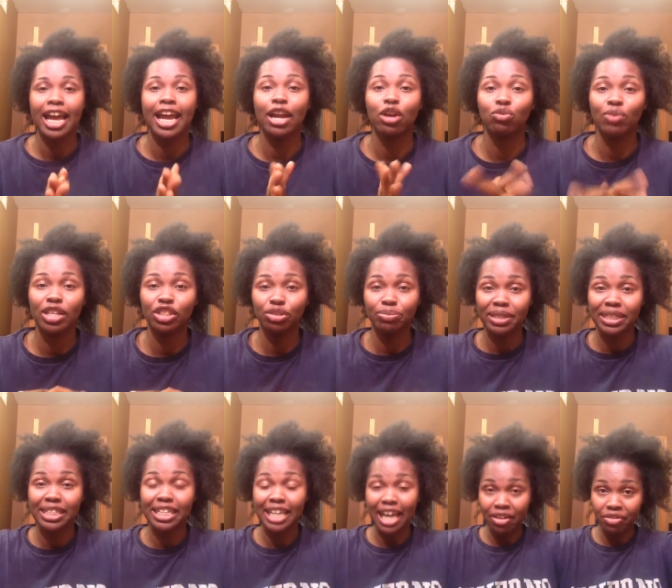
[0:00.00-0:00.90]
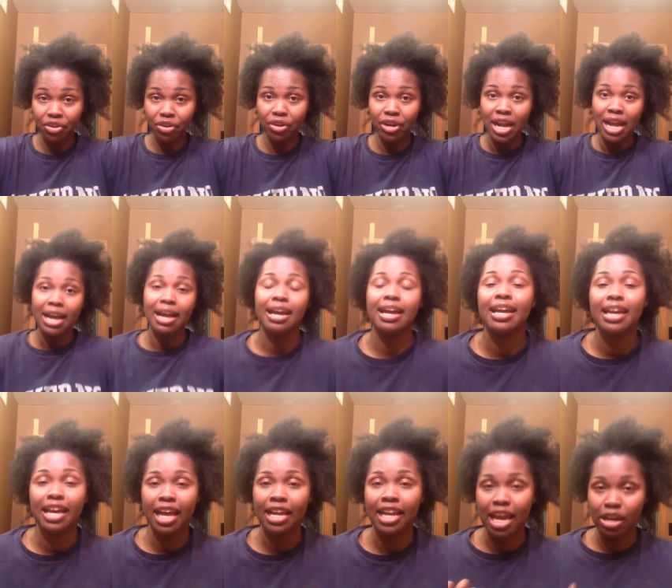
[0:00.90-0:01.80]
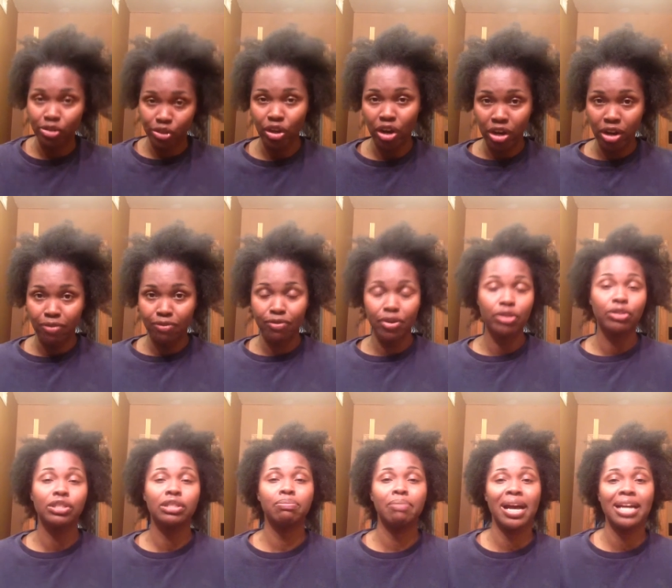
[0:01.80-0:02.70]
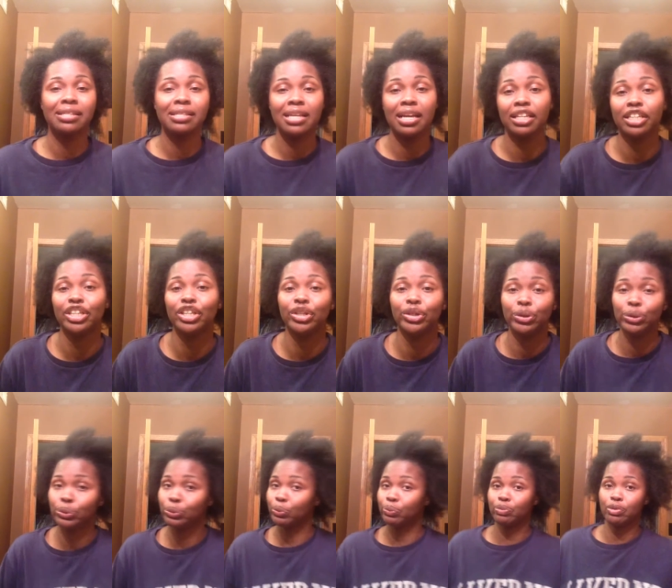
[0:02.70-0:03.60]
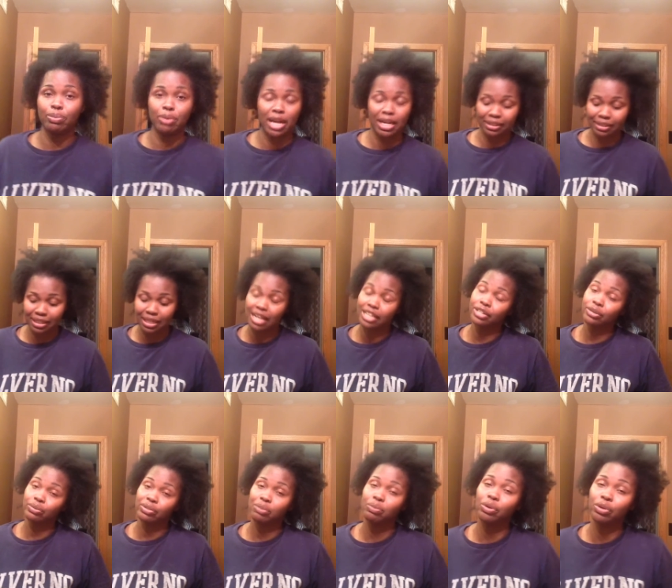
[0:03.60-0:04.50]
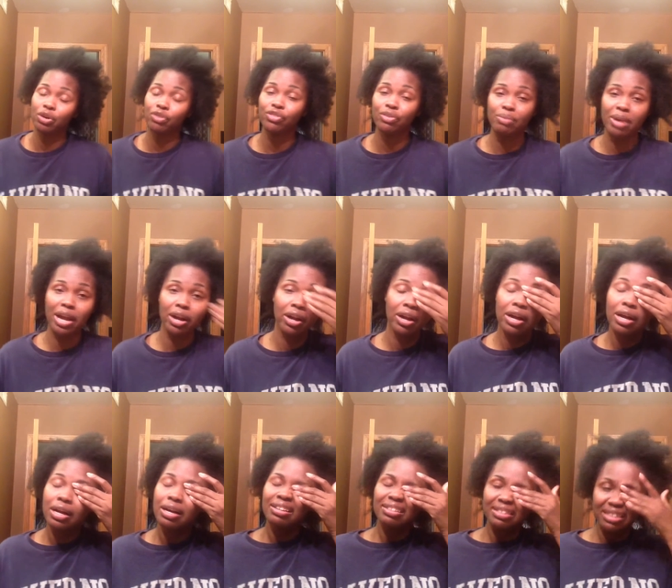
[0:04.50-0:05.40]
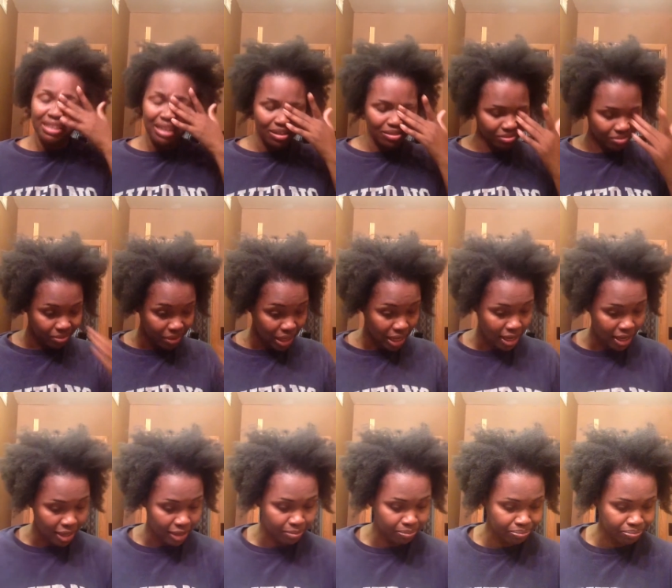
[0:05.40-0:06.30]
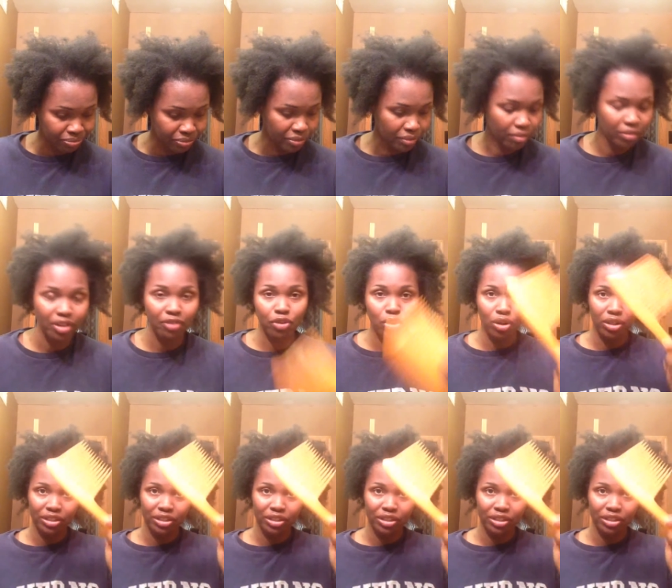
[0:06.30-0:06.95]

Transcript: hair regimen together, and I'll start off first by telling you the products that I use and we'll go from there. So of